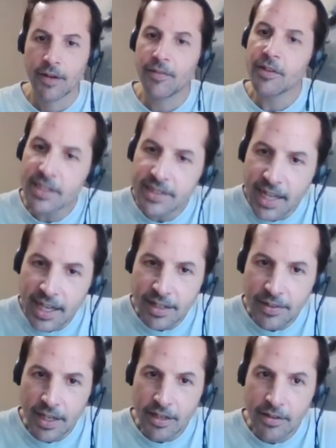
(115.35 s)
If there's a stock
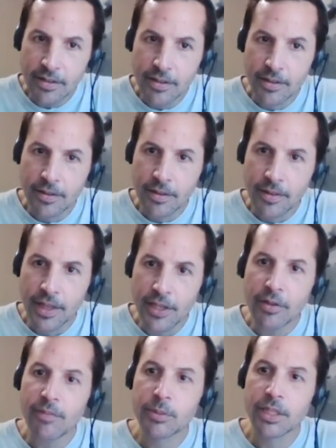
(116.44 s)
out there that
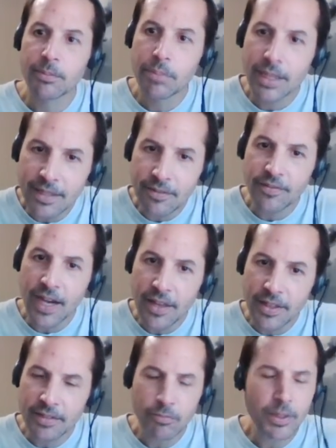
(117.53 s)
you have complete
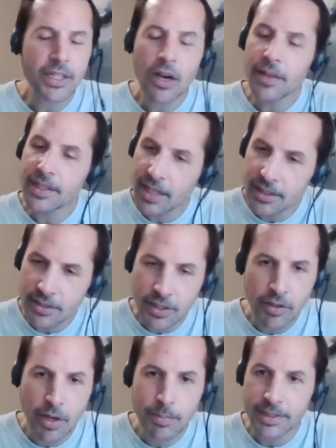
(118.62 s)
faith in, we know that stocks are going
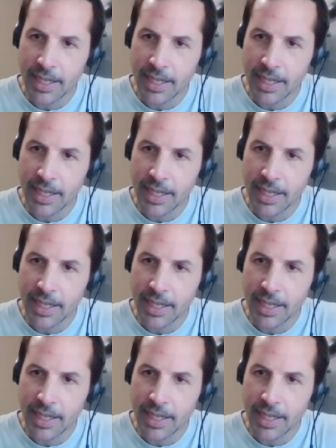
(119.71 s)
to go up and